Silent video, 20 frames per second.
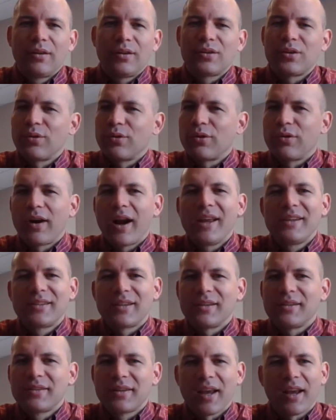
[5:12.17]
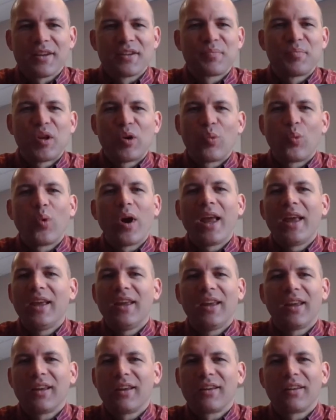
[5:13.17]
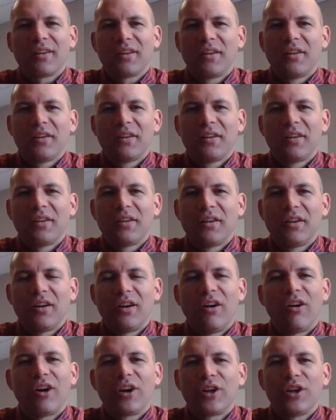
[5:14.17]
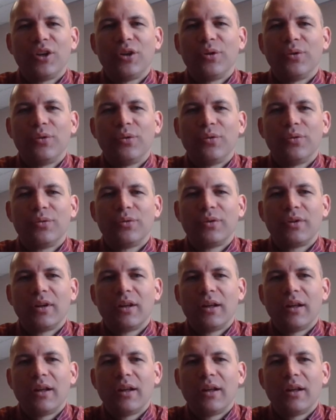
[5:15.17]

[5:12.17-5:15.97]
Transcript: This whole crisis has been weighing on you.